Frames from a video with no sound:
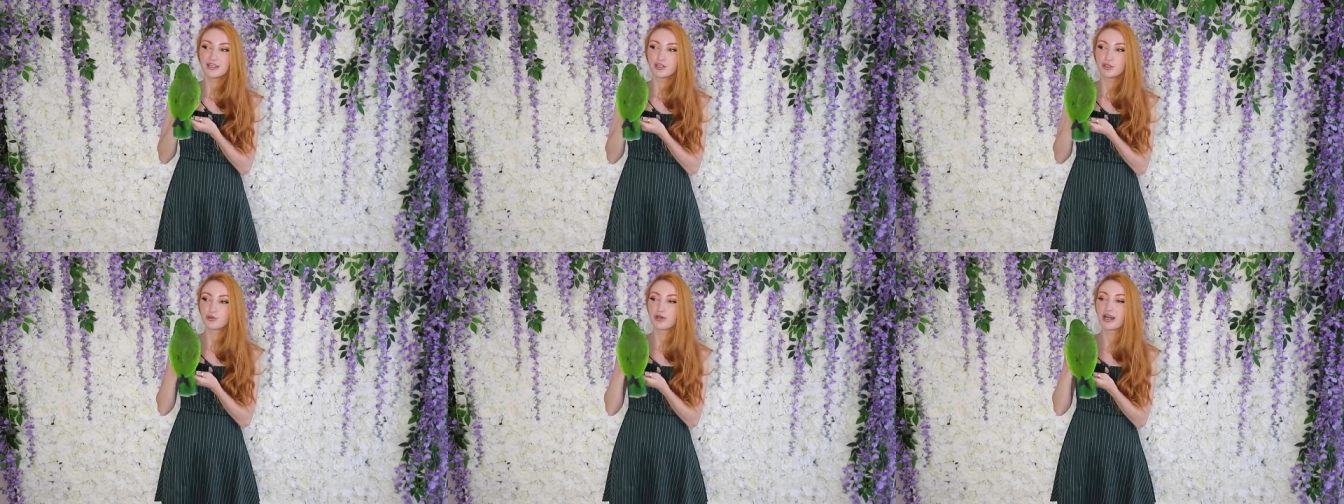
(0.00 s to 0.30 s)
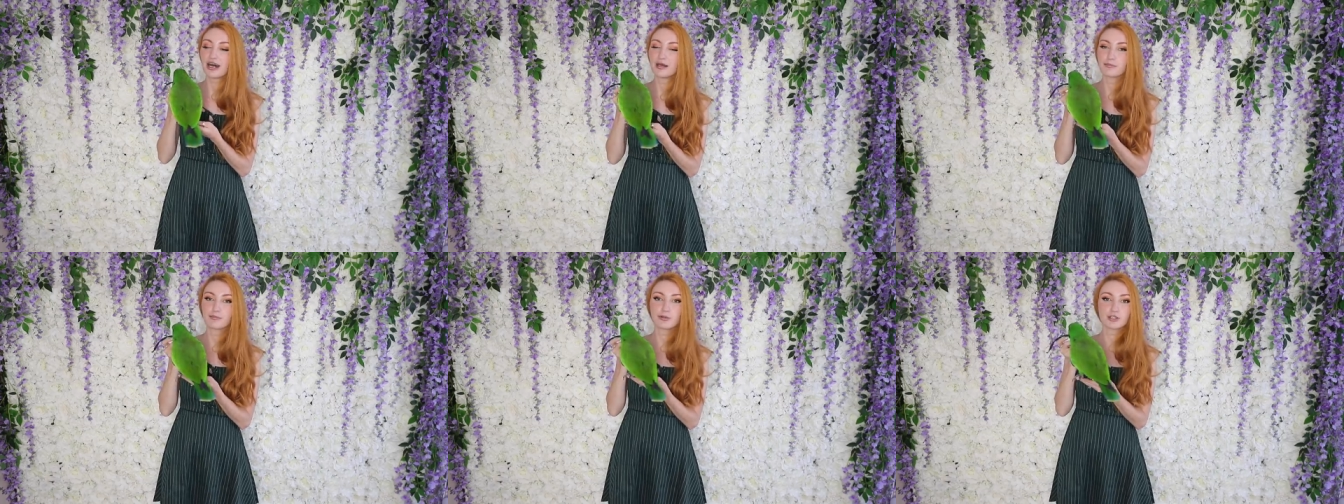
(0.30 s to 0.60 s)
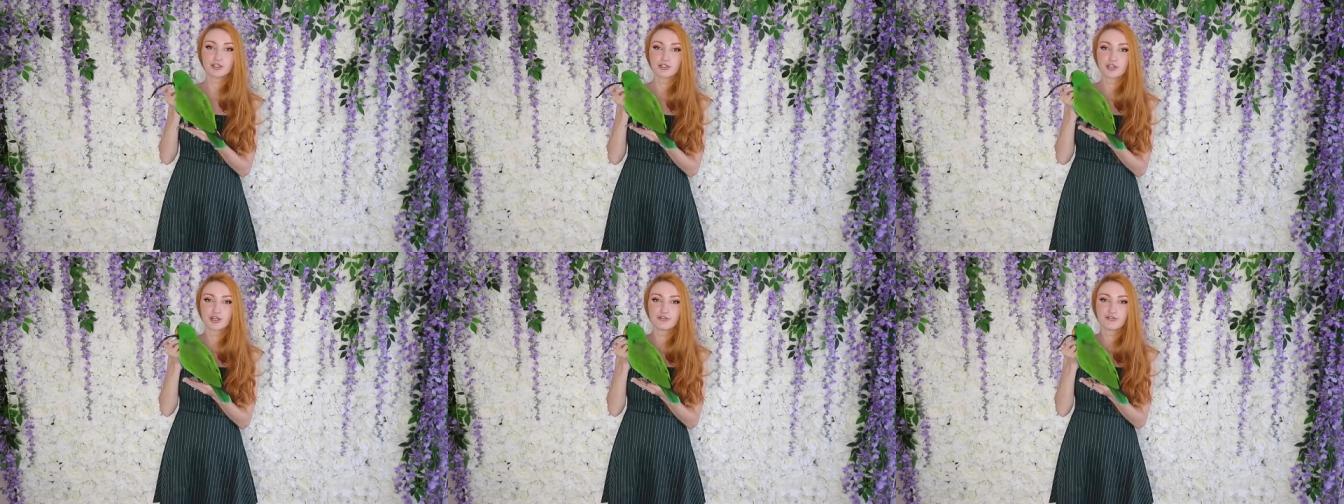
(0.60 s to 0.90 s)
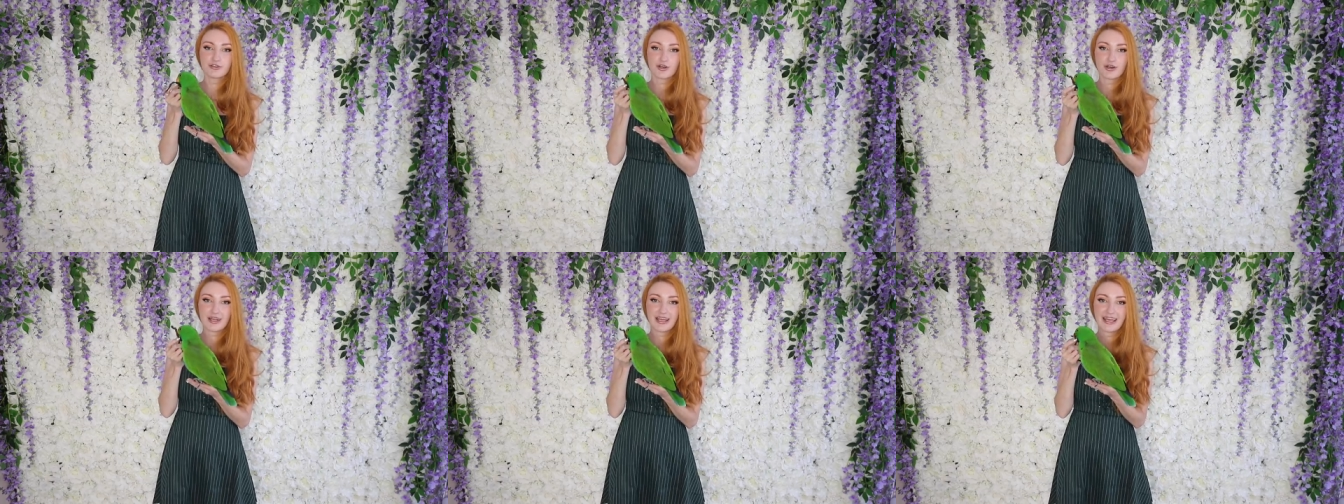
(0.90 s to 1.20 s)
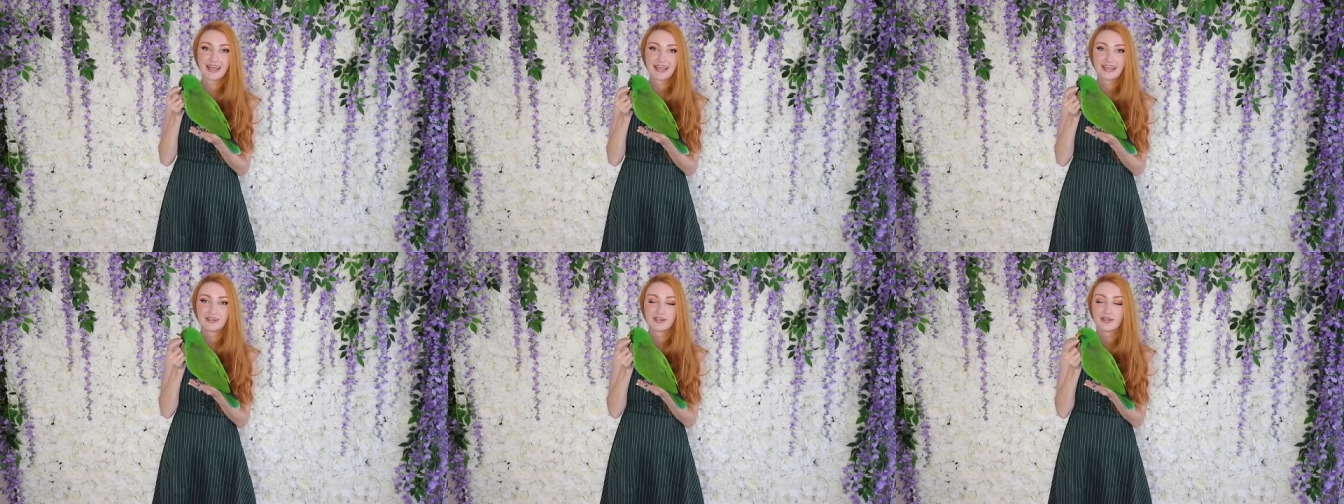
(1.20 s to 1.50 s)
You can't pull it over your
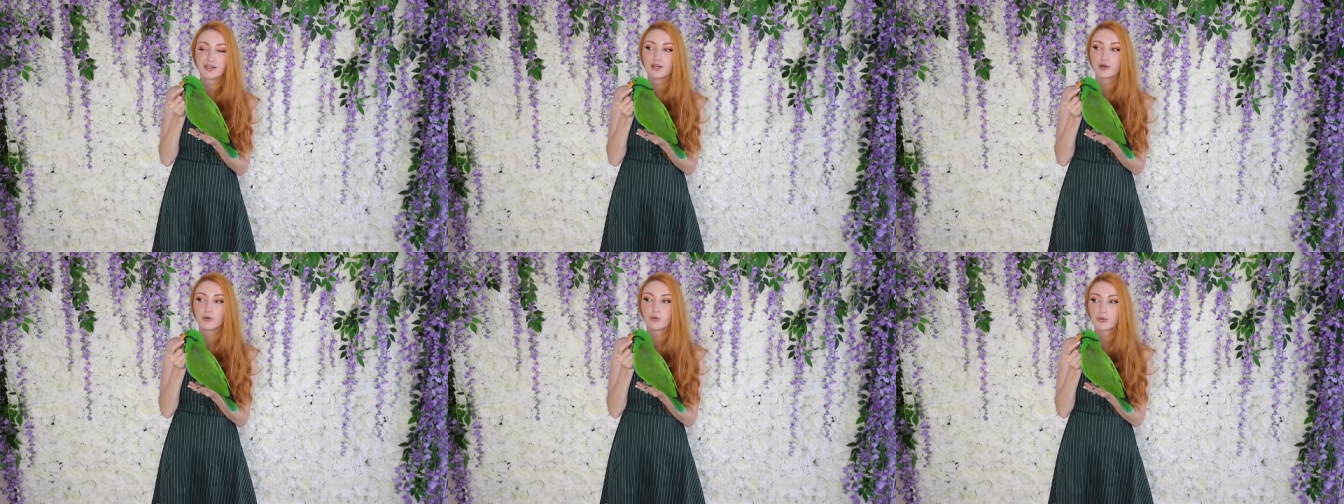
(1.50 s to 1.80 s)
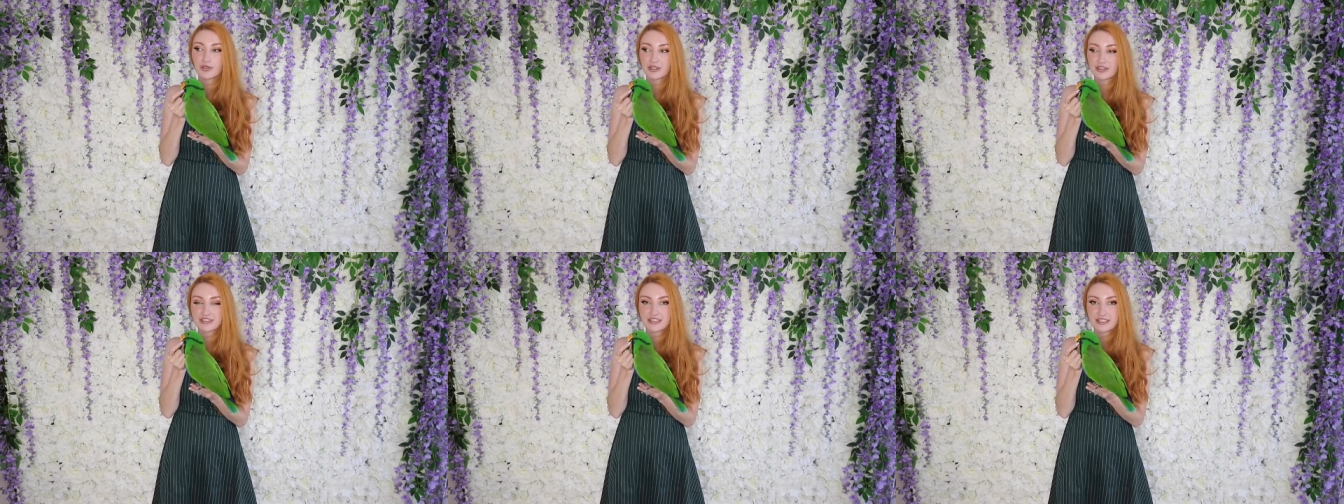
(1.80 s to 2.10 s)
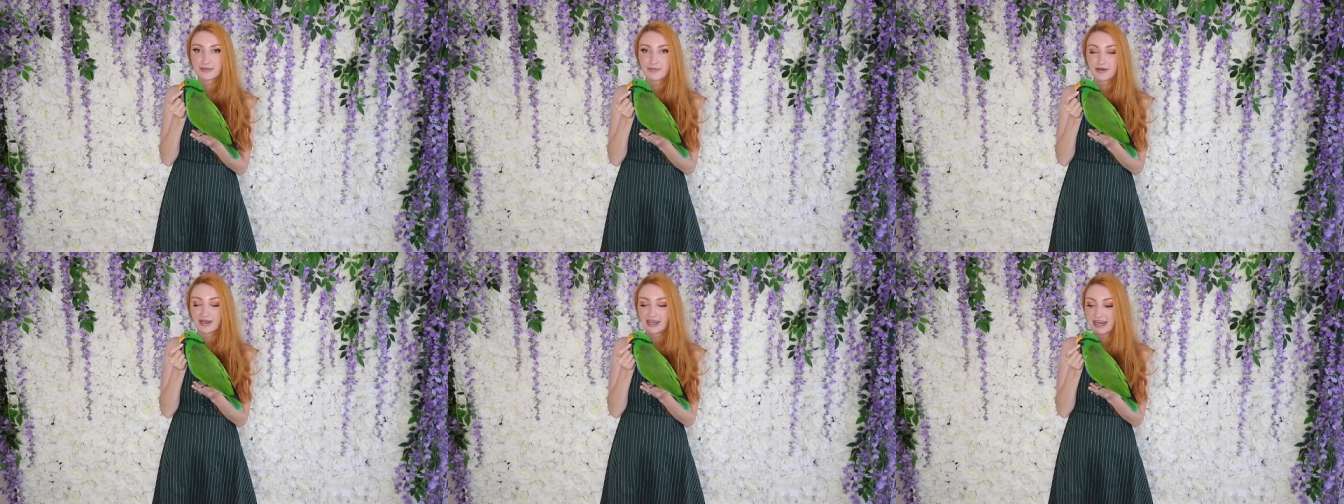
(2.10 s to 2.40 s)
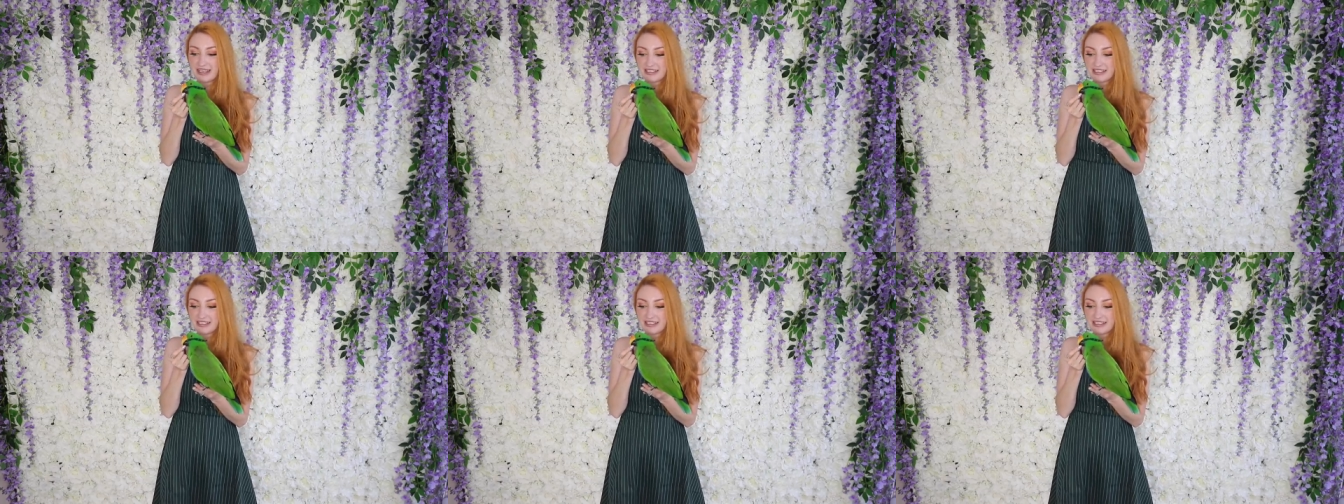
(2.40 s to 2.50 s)
head with the zipper